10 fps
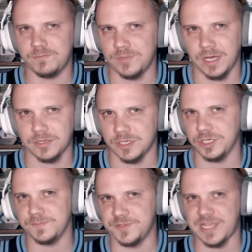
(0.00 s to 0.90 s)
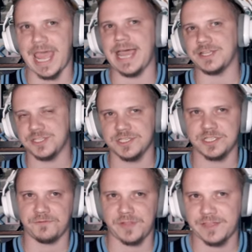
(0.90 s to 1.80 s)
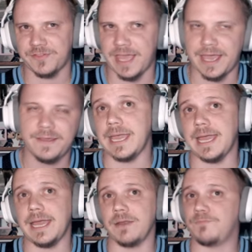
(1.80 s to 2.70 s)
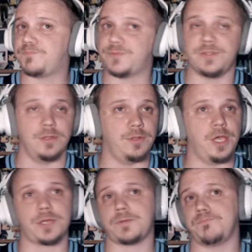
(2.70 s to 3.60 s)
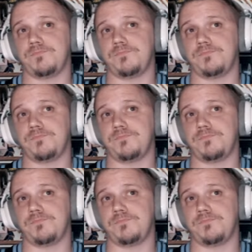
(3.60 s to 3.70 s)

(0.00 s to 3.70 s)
good stats and stuff like that. And look,